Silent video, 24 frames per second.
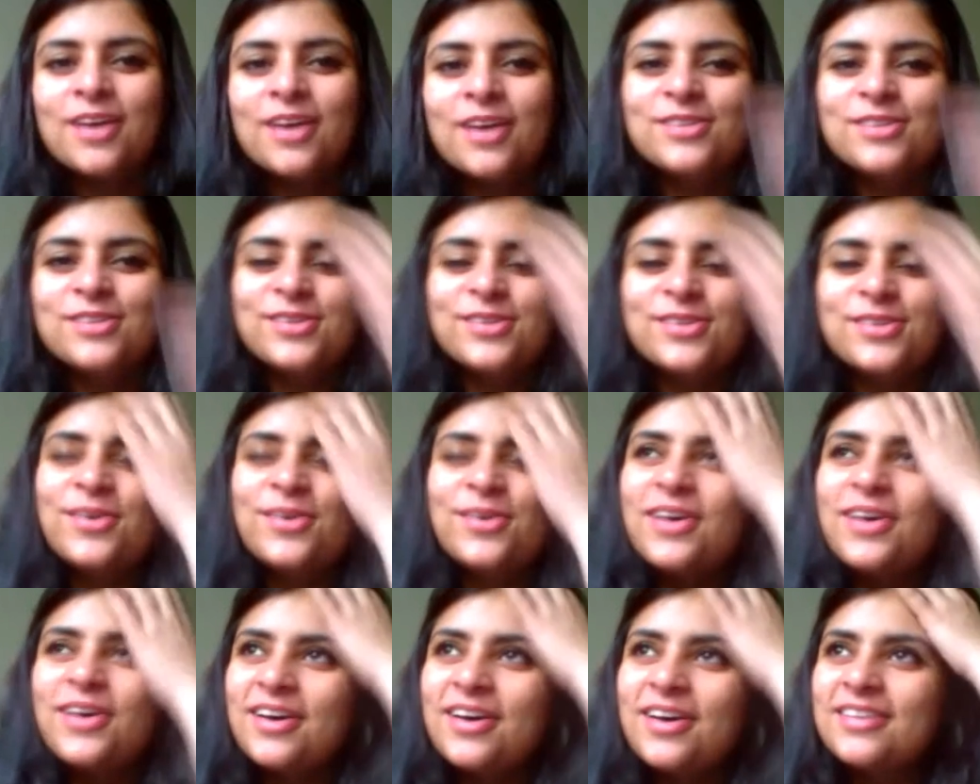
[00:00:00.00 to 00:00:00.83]
So
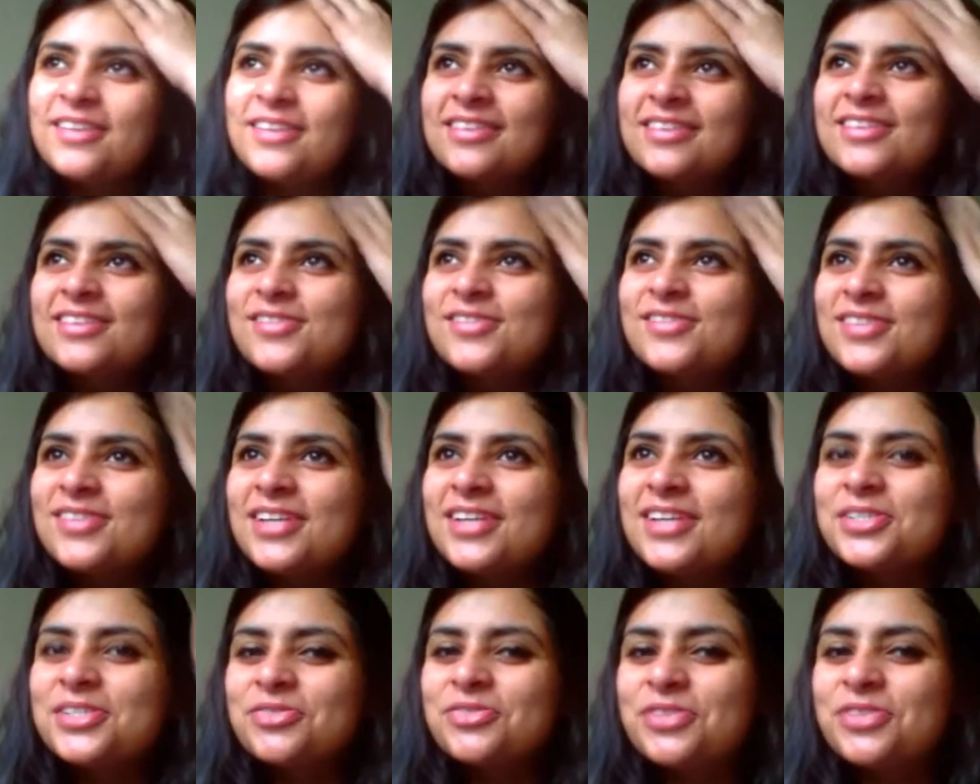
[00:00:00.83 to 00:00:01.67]
this
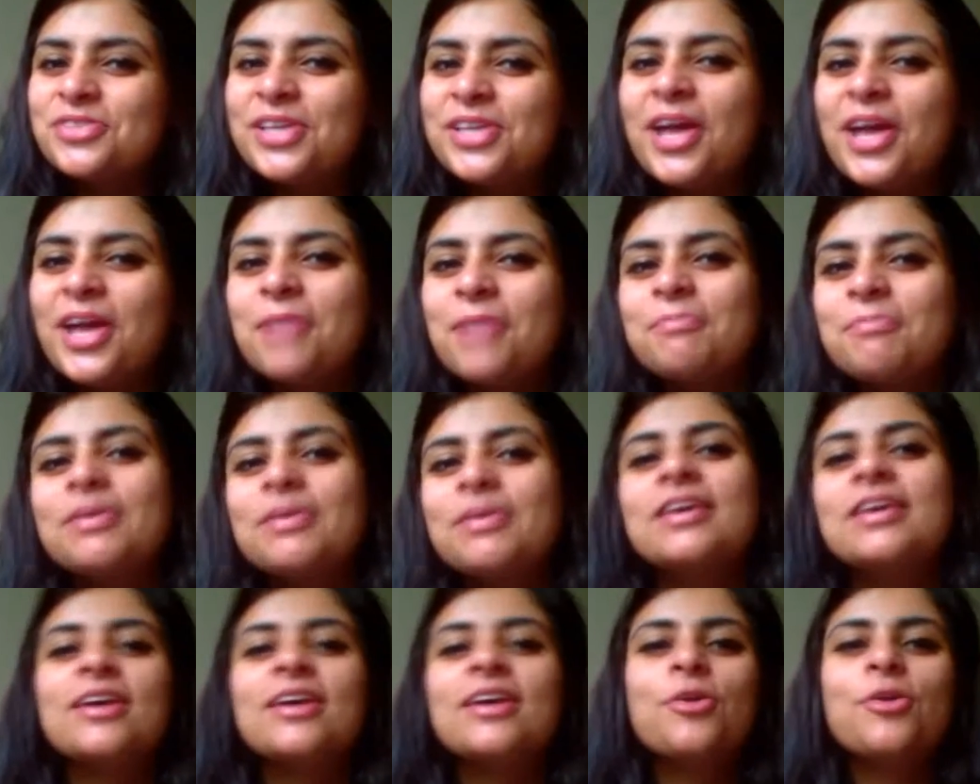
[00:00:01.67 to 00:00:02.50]
rotation really helped
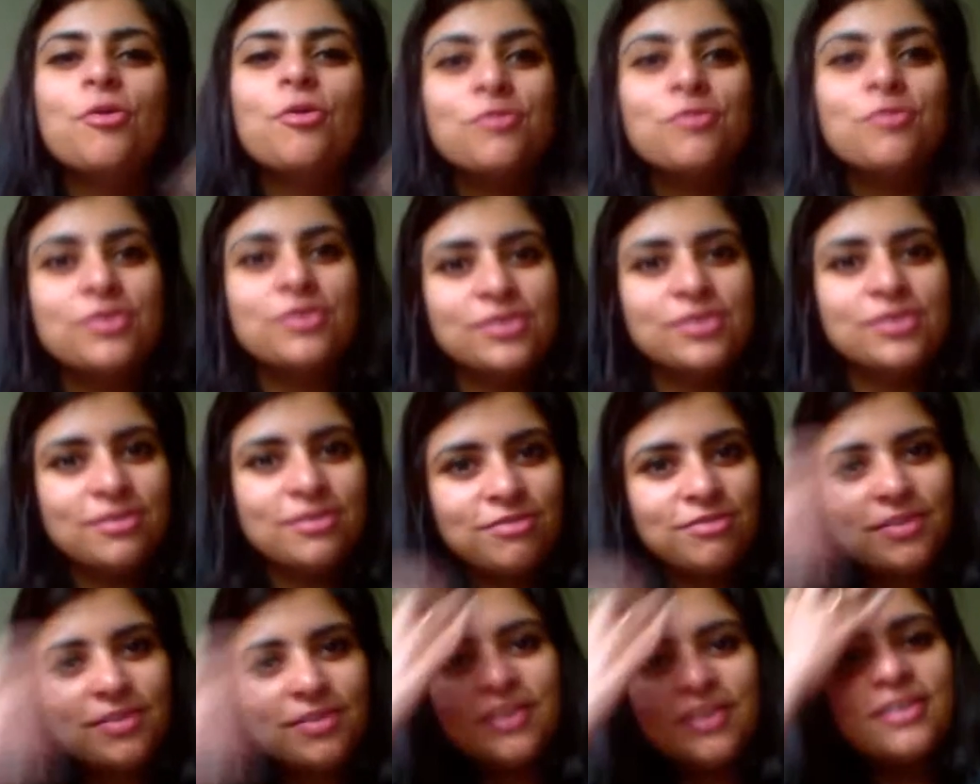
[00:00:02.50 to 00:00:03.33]
me get over the
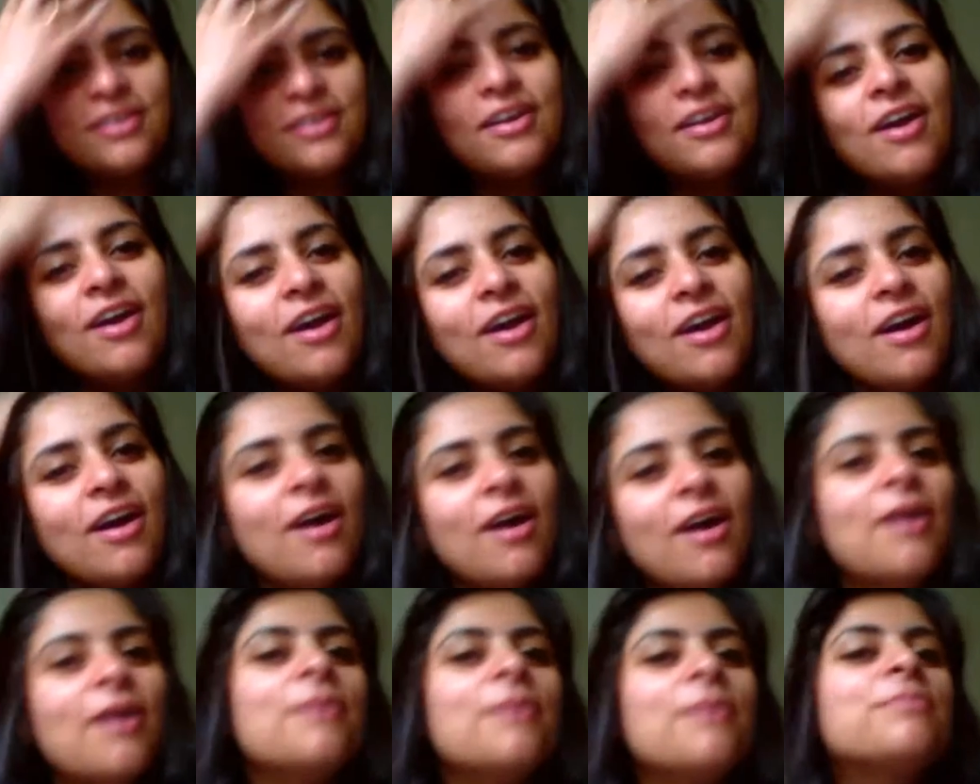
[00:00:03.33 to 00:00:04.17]
fear
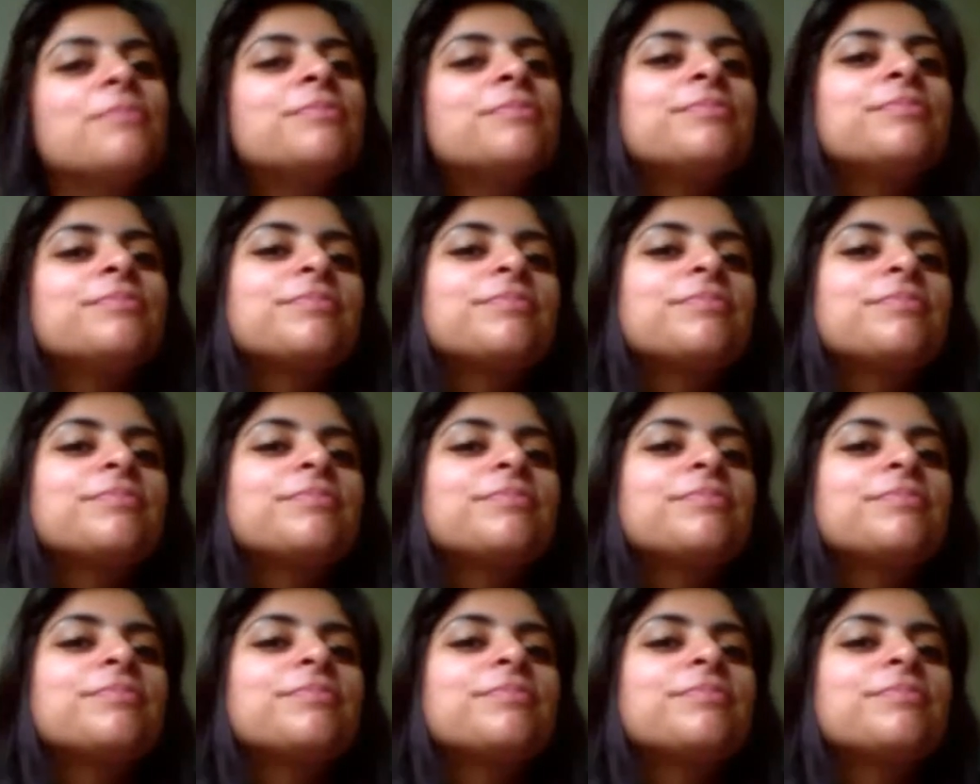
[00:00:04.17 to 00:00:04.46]
of